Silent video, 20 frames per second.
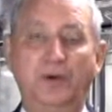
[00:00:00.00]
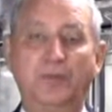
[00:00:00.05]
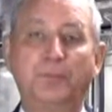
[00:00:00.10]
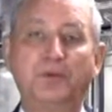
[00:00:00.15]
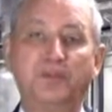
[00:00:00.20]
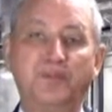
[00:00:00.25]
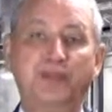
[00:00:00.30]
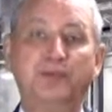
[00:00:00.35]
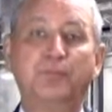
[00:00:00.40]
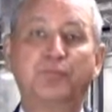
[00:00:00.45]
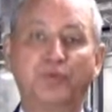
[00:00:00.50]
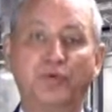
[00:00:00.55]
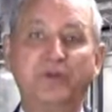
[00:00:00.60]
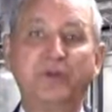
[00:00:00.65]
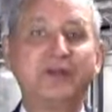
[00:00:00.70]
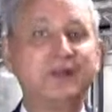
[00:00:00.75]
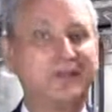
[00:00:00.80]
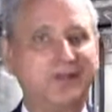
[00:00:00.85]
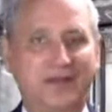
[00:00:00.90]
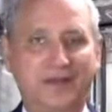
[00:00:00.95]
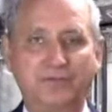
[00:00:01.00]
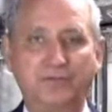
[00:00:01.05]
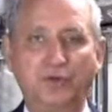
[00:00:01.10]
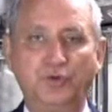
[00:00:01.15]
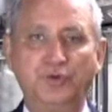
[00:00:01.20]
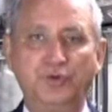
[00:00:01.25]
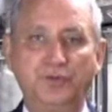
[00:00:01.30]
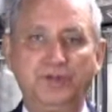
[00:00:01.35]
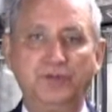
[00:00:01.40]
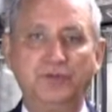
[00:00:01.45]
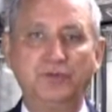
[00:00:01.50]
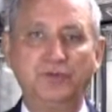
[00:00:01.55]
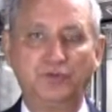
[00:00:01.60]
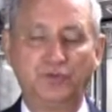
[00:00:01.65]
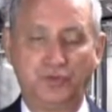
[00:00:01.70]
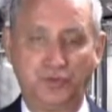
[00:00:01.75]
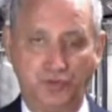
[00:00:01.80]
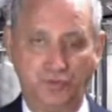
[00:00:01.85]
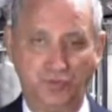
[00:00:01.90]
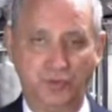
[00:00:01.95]
but they bring a lot of good
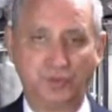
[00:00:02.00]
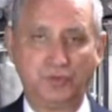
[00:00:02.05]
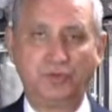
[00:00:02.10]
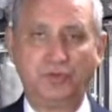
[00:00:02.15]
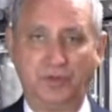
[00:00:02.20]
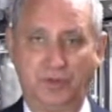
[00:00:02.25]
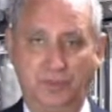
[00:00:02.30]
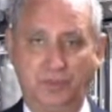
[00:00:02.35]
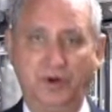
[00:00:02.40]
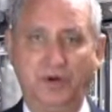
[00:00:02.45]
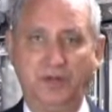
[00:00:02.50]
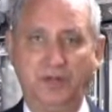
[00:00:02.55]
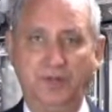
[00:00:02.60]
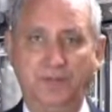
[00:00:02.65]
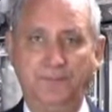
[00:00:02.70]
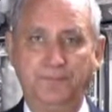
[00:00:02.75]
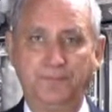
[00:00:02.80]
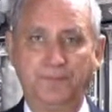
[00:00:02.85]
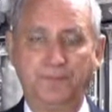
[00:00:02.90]
to the party.